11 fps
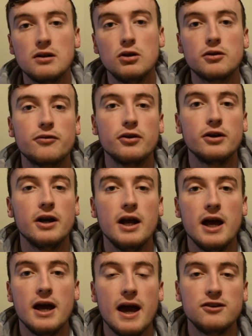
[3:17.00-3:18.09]
going to look for
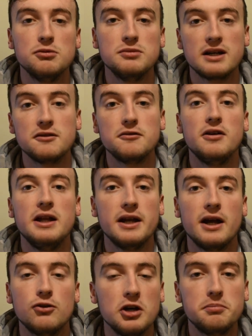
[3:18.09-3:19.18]
someone that can fill in
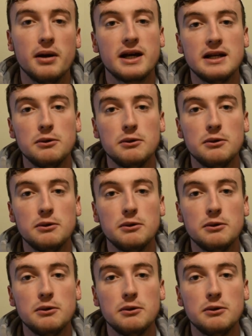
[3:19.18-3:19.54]
at right back,